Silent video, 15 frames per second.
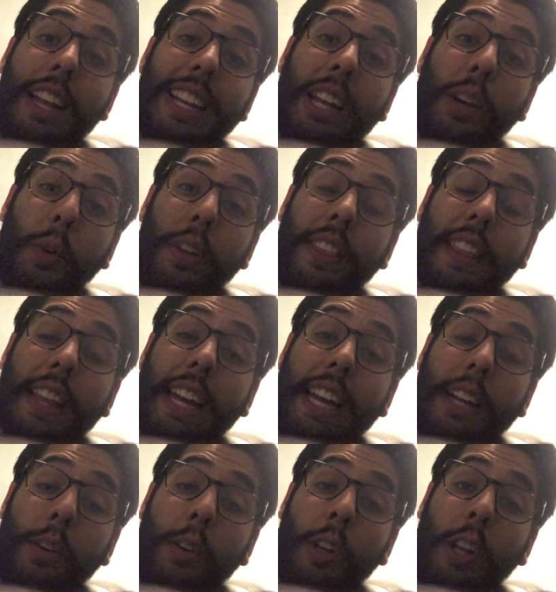Now with
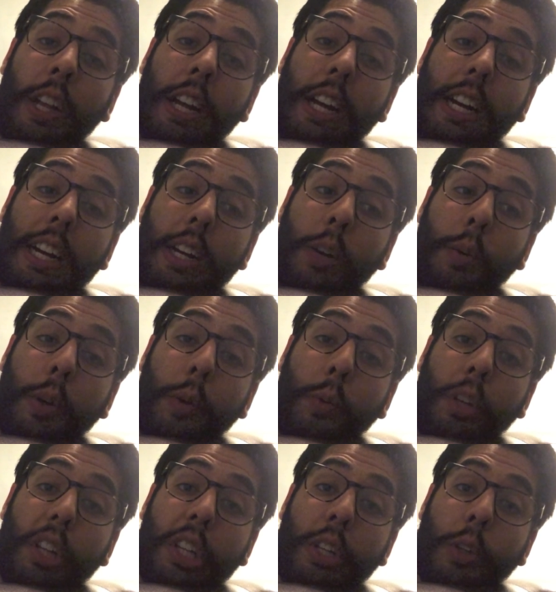that, we
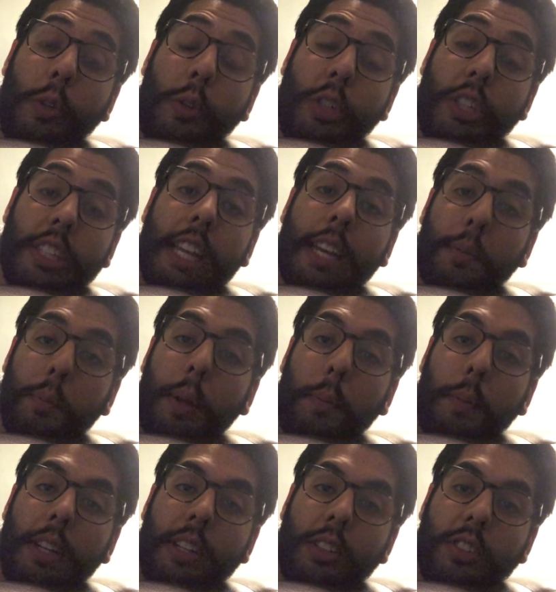really do just have Ben
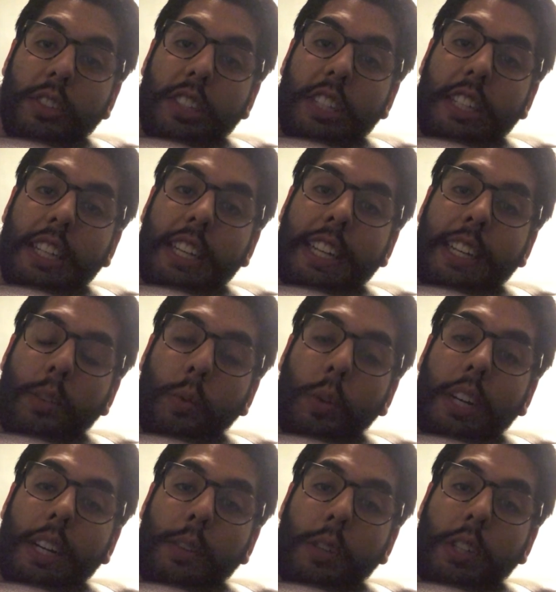Mendelsohn and
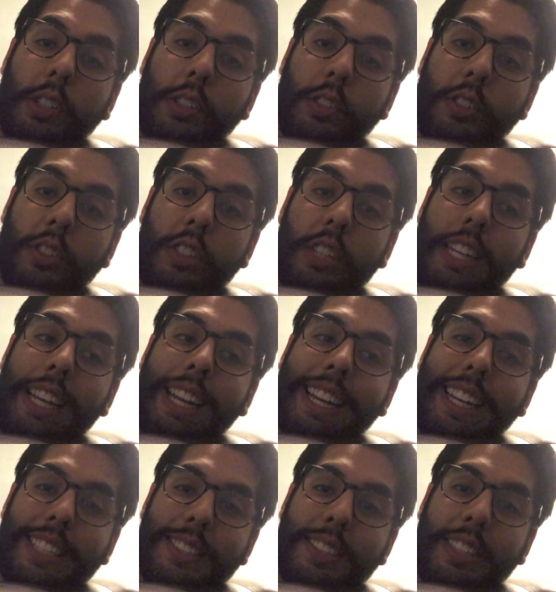Ryan Reynolds
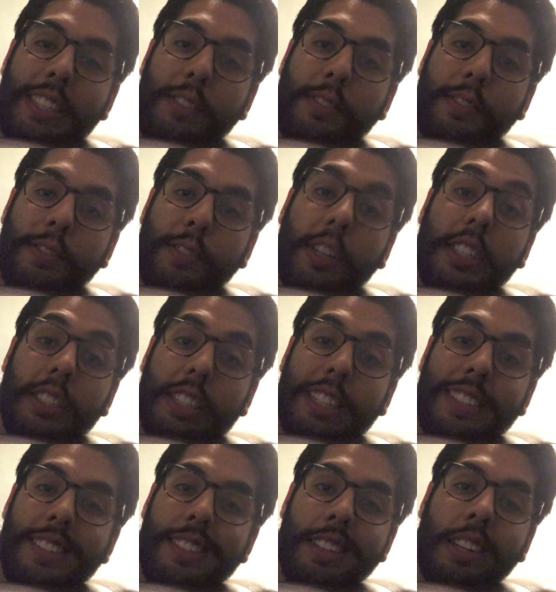as the front
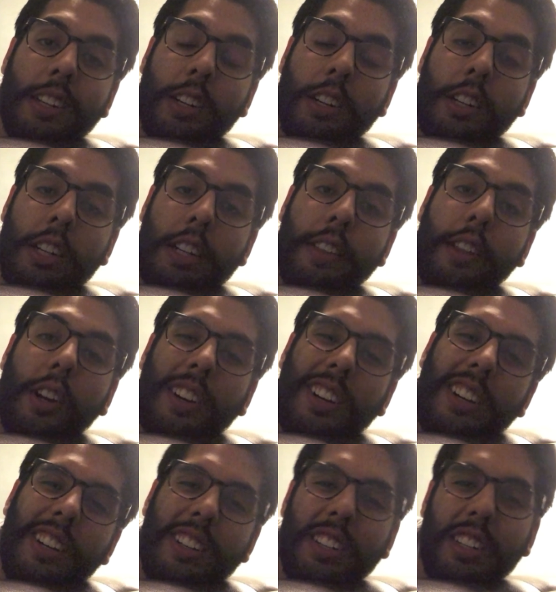and center. There
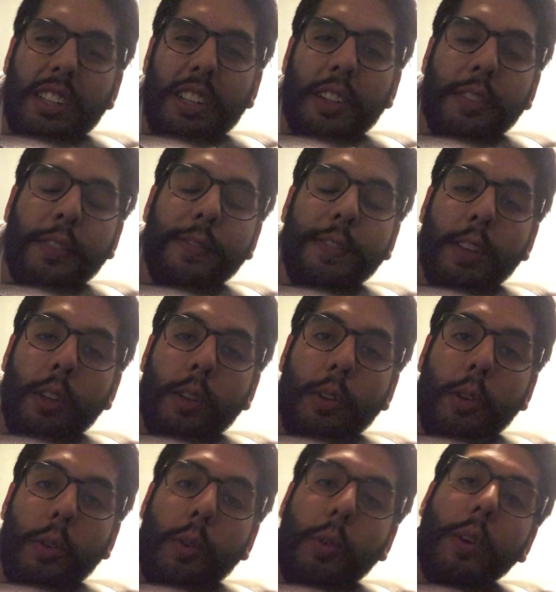are a
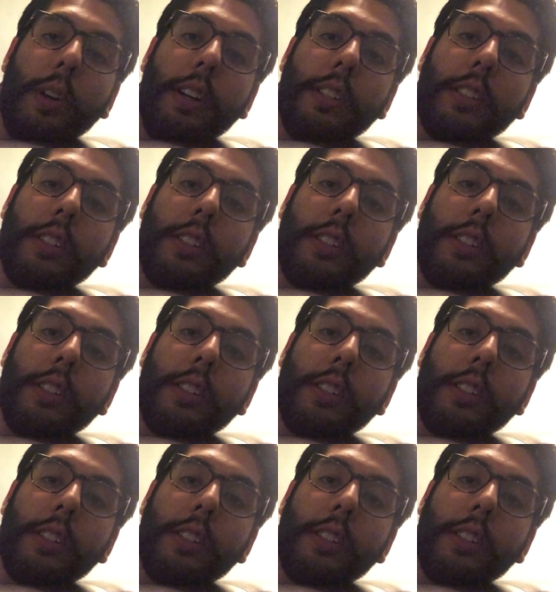few